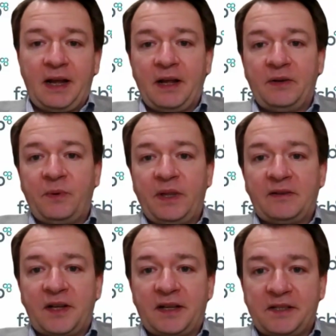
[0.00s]
and
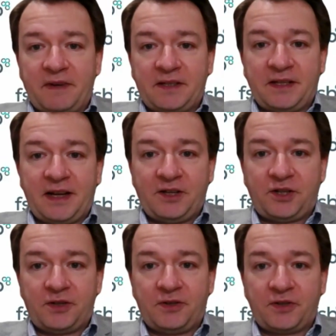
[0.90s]
without tax
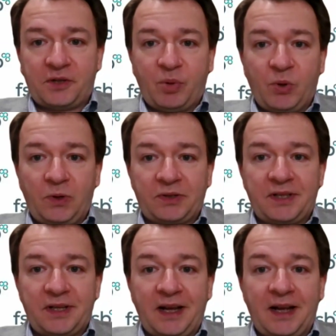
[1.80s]
investigation
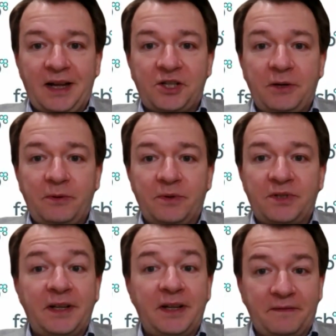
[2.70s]
support, she
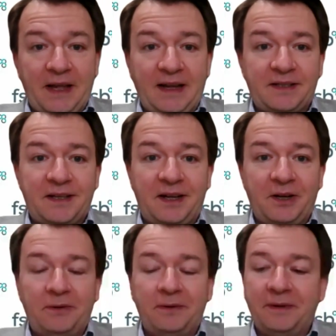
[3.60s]
was cleared of that.
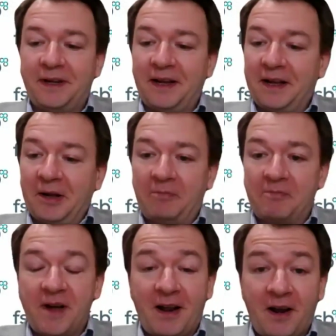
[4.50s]
So a
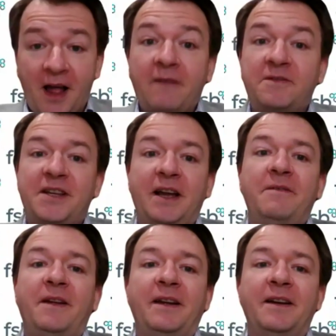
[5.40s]

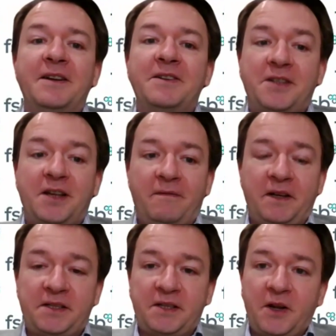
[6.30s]
life-saving
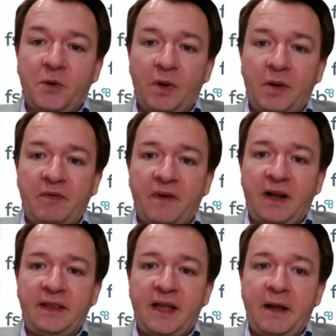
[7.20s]
service we
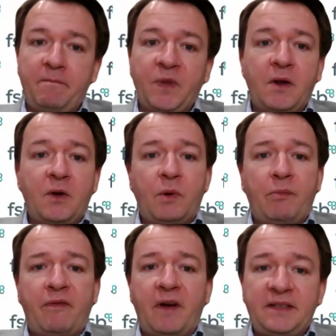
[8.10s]
provide there.
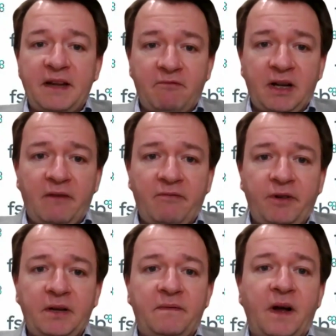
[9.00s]
We provide debt
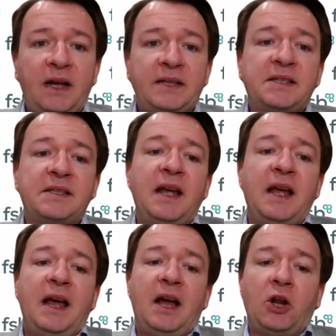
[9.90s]
recovery advice
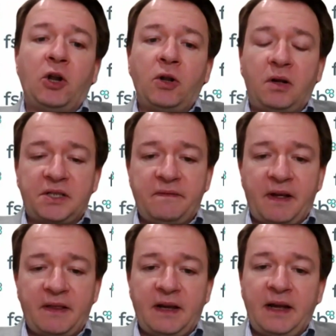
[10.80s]
and lots
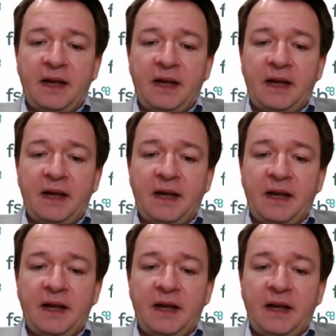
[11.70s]
of other
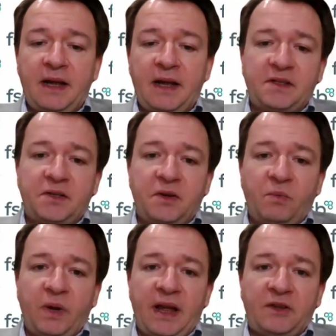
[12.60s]
benefits that
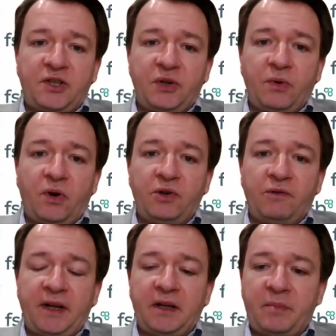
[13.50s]
we add to on
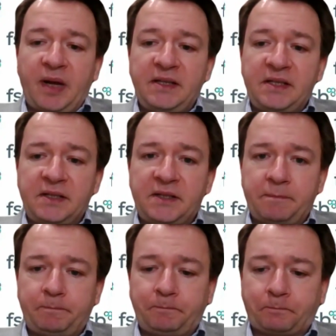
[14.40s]
a regular basis.